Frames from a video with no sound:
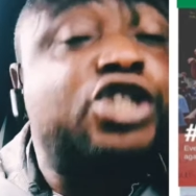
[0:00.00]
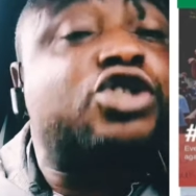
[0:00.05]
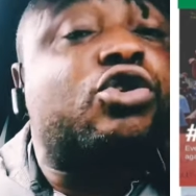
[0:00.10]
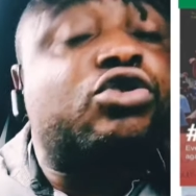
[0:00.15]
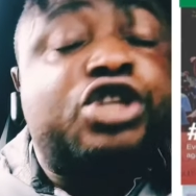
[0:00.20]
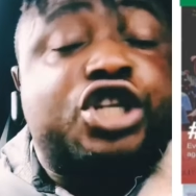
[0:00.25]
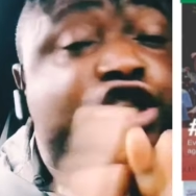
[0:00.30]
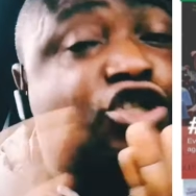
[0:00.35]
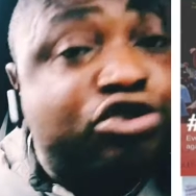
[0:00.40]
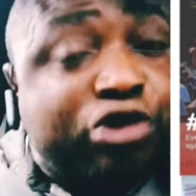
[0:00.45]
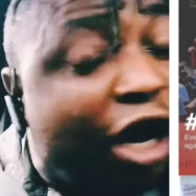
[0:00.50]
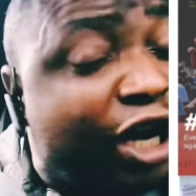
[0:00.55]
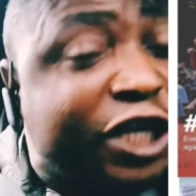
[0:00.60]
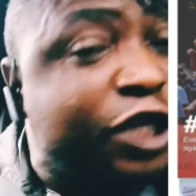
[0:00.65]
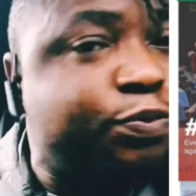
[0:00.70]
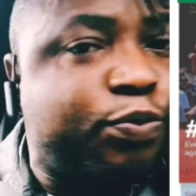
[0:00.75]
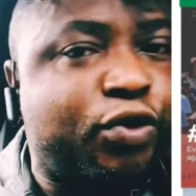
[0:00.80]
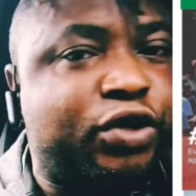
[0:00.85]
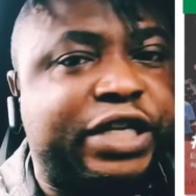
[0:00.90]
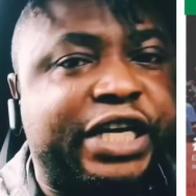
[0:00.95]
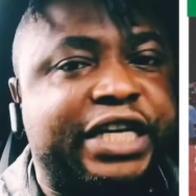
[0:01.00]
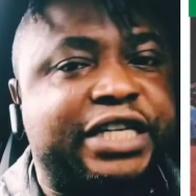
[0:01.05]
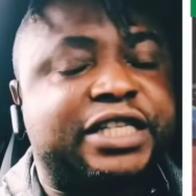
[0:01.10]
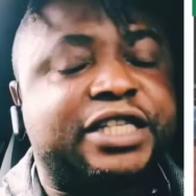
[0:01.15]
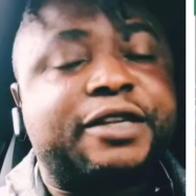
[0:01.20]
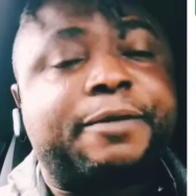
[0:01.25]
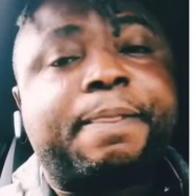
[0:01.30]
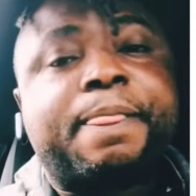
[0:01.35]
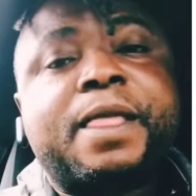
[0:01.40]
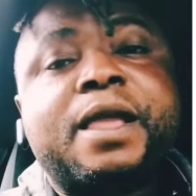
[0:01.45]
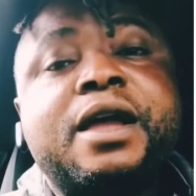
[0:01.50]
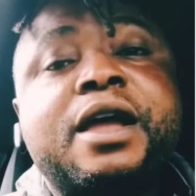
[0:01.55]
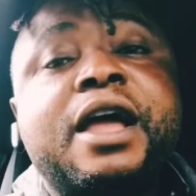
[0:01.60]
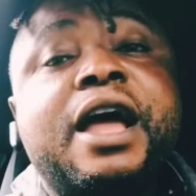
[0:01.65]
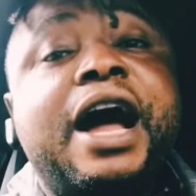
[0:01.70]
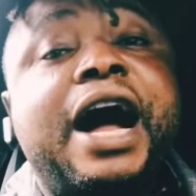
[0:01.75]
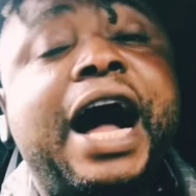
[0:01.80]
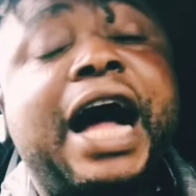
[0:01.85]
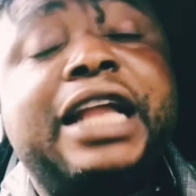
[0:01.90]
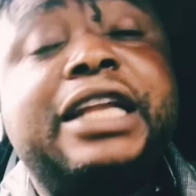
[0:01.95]
to destroy this protest.
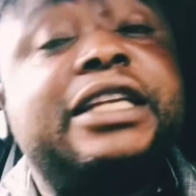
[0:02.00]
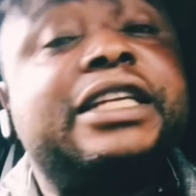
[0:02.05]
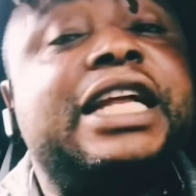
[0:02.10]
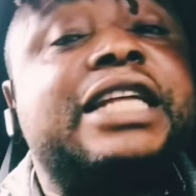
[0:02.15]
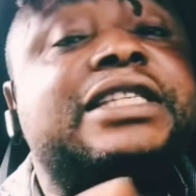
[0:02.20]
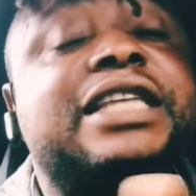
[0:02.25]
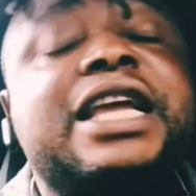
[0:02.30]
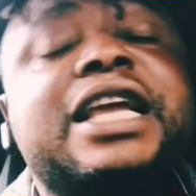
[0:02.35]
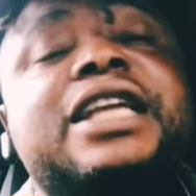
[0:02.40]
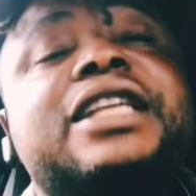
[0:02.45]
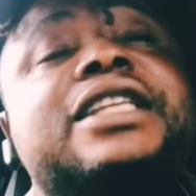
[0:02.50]
And they think